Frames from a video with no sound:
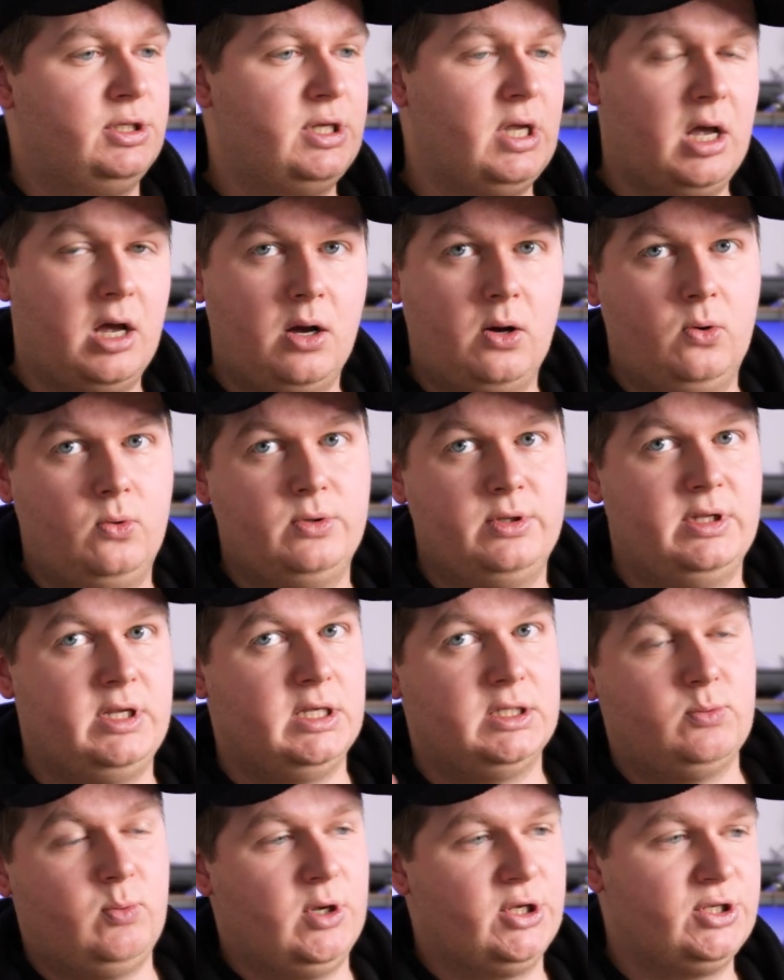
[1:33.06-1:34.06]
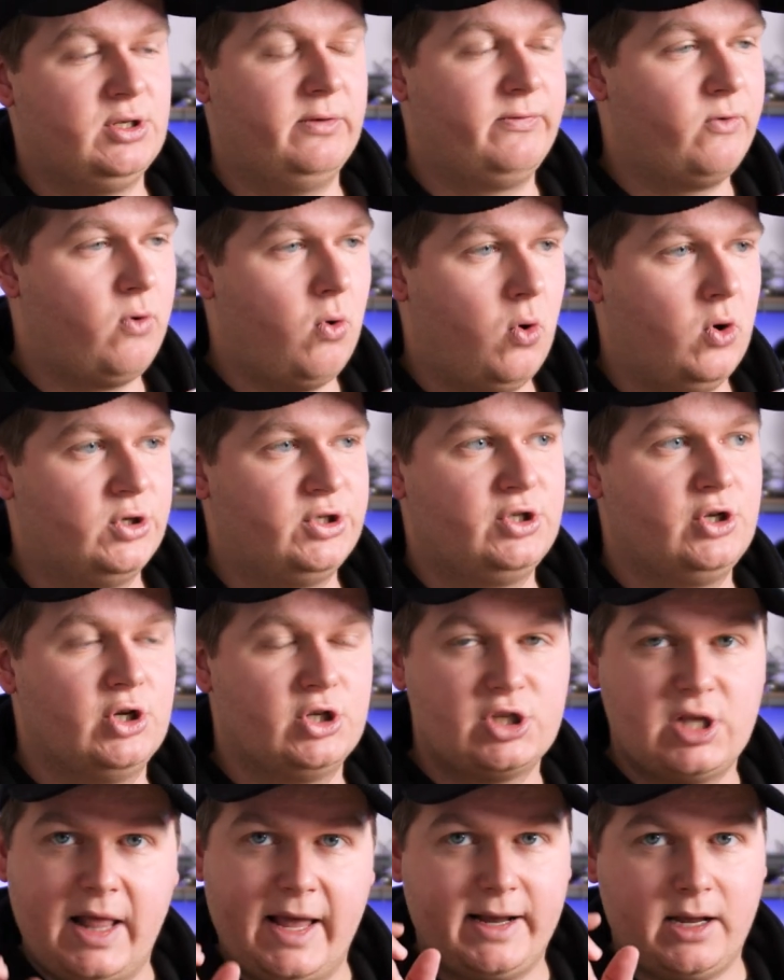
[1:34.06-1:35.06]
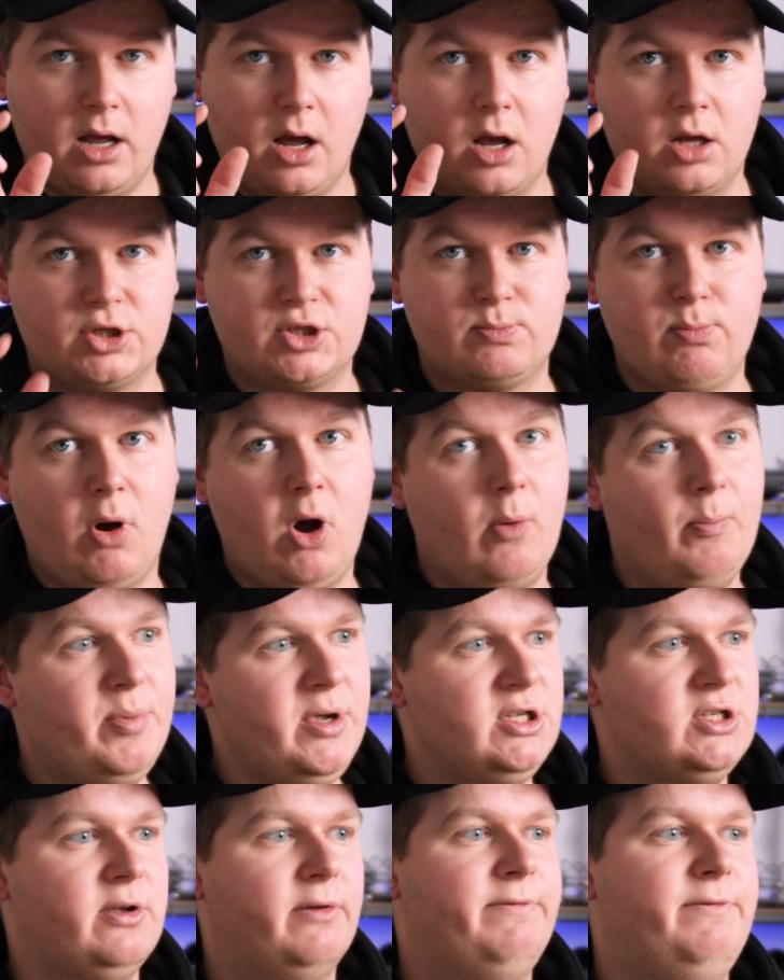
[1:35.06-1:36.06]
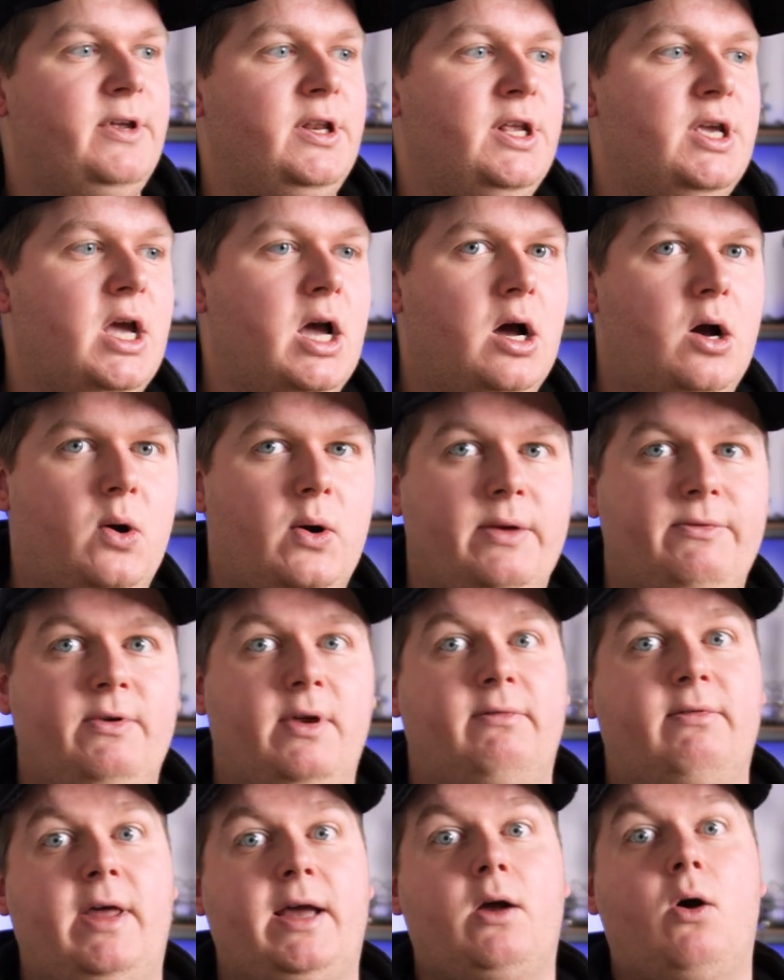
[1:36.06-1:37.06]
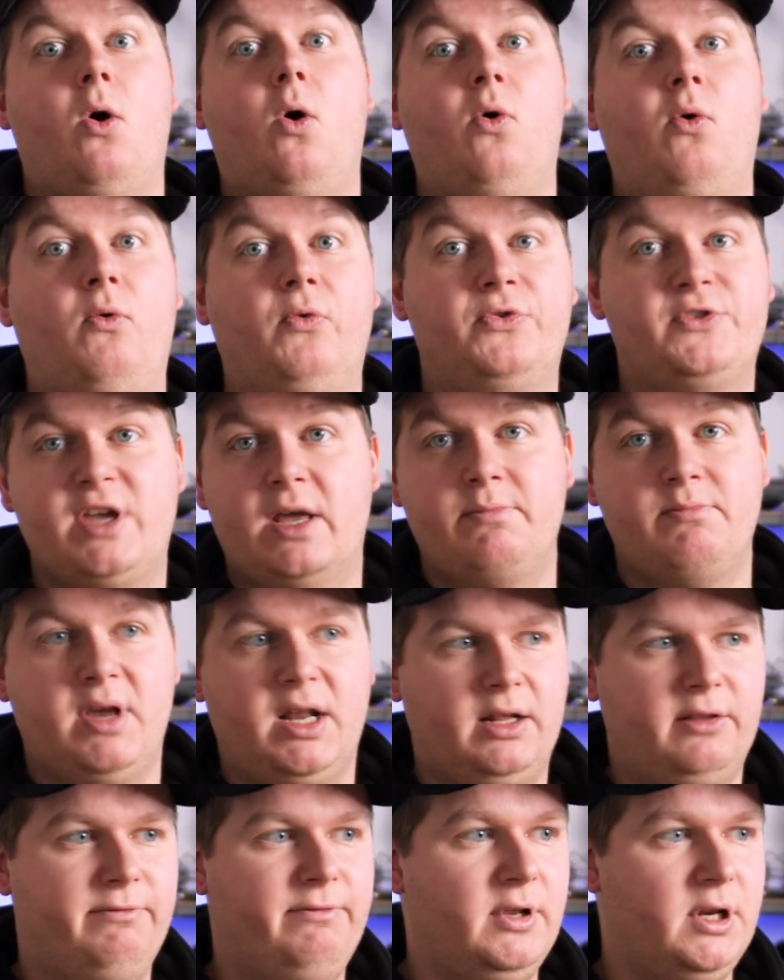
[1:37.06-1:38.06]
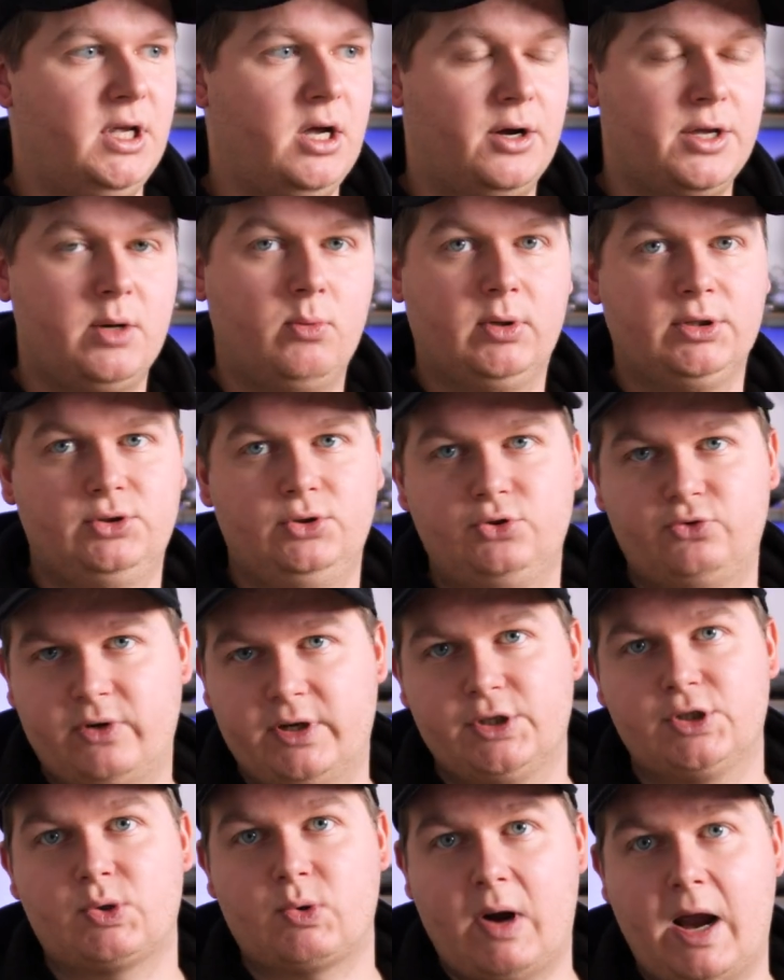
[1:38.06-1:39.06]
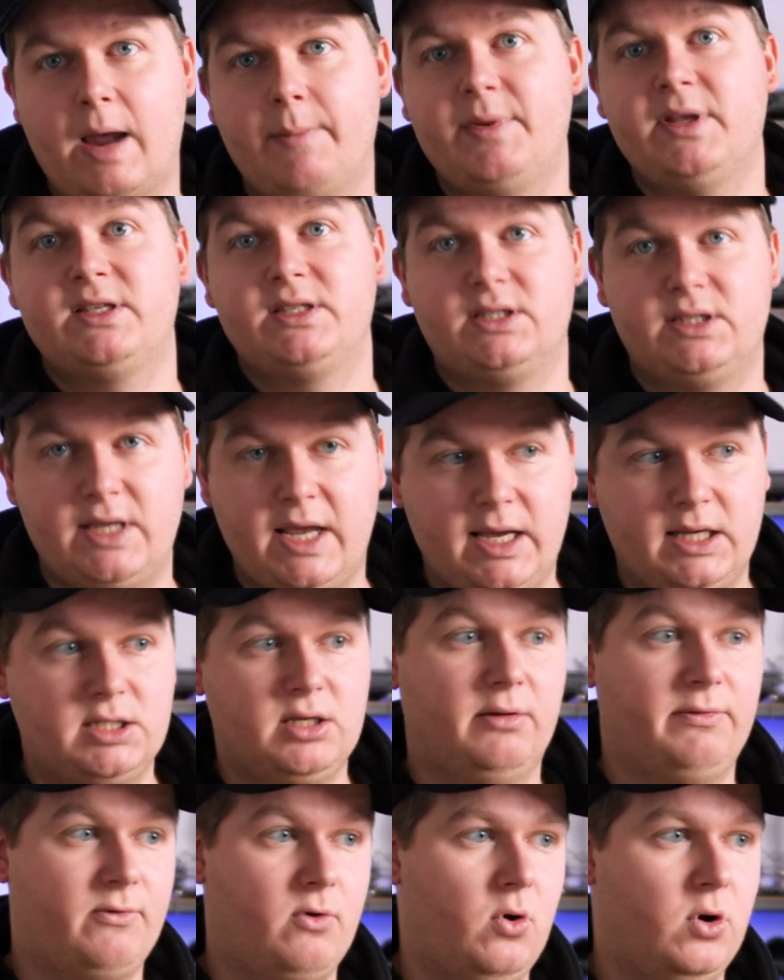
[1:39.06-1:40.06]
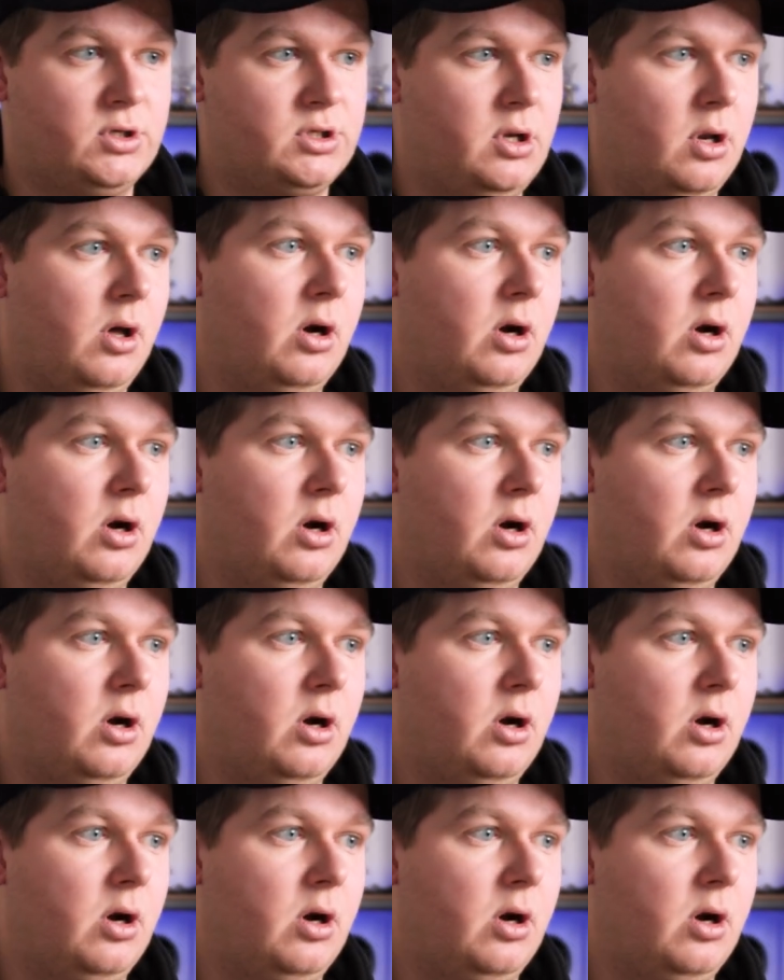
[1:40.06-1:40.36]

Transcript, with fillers: So this was of course just like a small piece of video. If you have like a whole ten minute video you want to transcribe, it takes of course